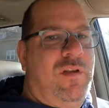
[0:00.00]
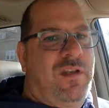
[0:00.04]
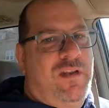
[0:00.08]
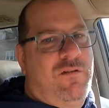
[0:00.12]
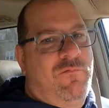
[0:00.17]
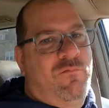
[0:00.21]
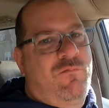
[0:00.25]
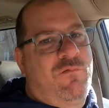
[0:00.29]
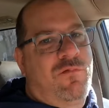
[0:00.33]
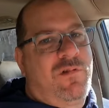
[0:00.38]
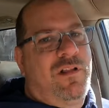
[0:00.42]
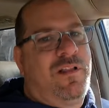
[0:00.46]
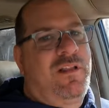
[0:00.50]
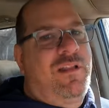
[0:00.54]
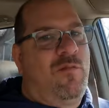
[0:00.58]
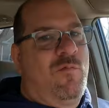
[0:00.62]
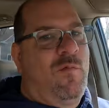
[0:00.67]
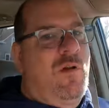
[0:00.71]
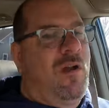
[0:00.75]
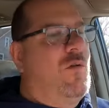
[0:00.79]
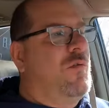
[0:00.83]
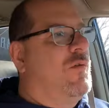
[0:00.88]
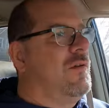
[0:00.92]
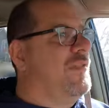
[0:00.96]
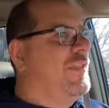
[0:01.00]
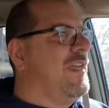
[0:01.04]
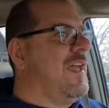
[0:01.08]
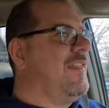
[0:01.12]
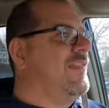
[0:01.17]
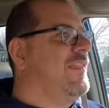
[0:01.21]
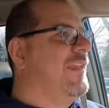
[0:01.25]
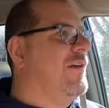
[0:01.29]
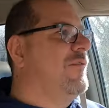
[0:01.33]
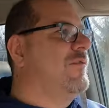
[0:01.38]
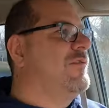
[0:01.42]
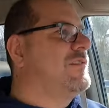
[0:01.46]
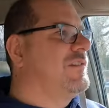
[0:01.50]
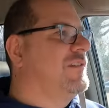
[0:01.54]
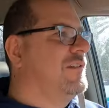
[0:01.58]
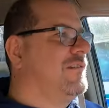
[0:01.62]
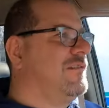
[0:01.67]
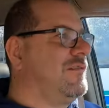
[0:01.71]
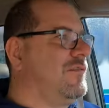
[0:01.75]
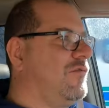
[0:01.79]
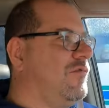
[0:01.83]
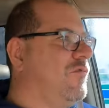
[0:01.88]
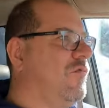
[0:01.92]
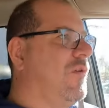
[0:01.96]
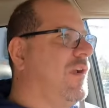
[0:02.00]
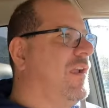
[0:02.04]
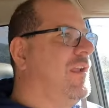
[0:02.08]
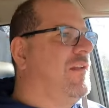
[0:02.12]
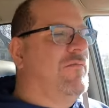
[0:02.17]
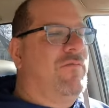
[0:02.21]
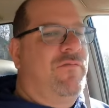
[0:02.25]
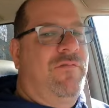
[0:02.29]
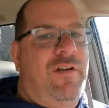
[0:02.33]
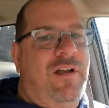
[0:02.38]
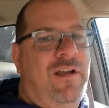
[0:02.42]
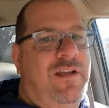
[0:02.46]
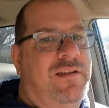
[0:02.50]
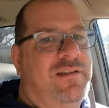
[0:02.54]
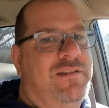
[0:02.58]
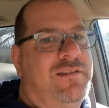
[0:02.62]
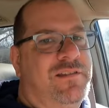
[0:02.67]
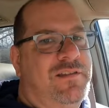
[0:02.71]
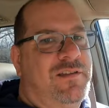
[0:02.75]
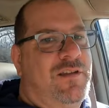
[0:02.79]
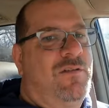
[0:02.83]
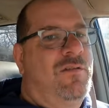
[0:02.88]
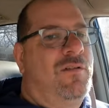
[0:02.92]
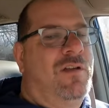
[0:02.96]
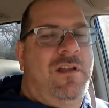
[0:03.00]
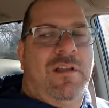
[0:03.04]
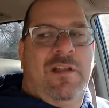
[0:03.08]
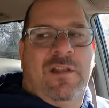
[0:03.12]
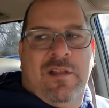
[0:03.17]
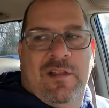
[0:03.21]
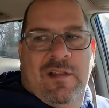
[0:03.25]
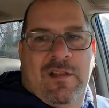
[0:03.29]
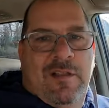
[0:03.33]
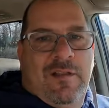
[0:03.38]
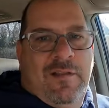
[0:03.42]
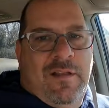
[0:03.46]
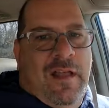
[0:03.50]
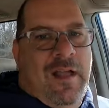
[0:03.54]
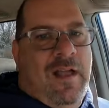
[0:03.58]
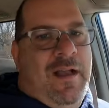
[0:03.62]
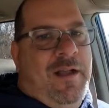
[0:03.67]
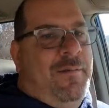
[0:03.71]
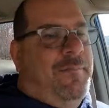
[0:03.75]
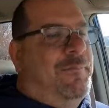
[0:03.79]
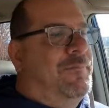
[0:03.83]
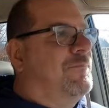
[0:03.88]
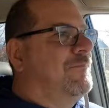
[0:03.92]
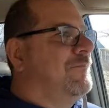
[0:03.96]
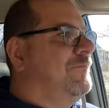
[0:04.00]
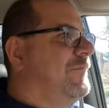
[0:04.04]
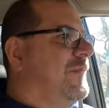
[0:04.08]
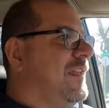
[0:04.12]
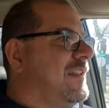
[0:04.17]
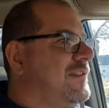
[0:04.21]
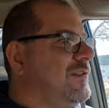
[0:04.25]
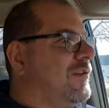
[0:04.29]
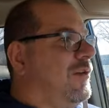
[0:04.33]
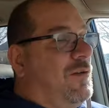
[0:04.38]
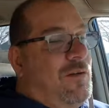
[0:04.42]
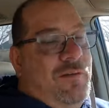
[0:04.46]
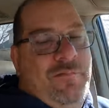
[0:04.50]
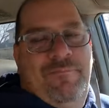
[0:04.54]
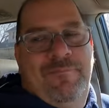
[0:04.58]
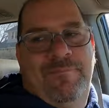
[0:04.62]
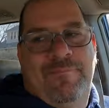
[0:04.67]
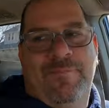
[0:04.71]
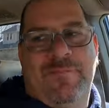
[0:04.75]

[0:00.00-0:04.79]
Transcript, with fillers: we did really well with that. That was a great find. So um, that's all.